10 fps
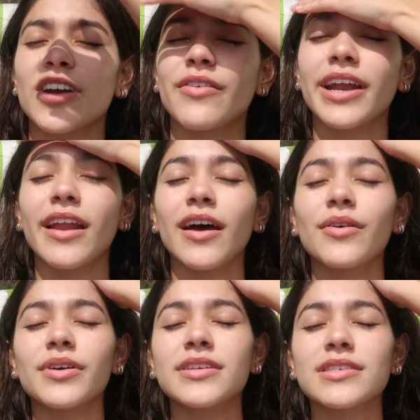chair right now.
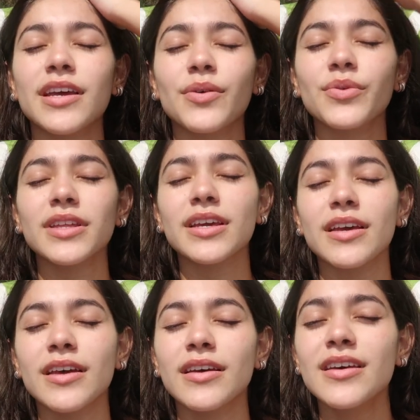It's like
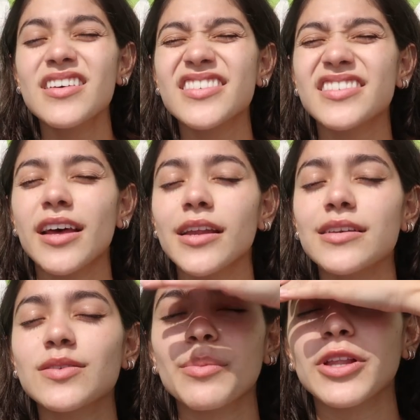really sunny,
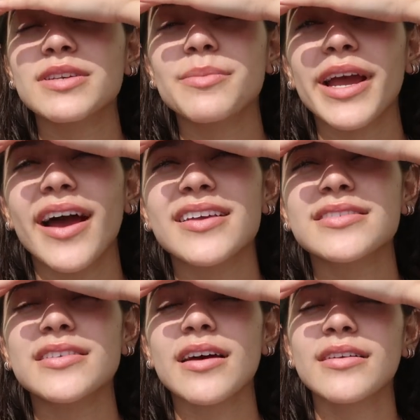so I close my
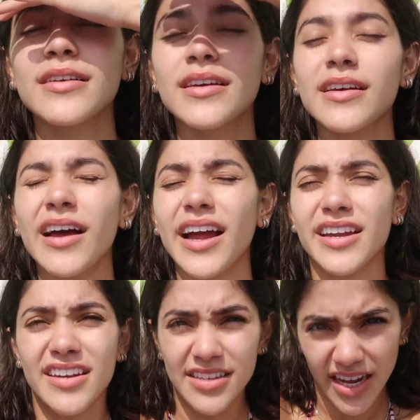eyes. I
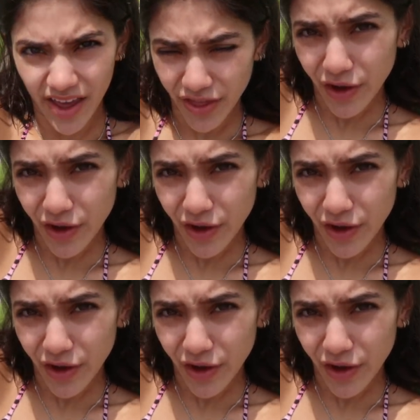need a tan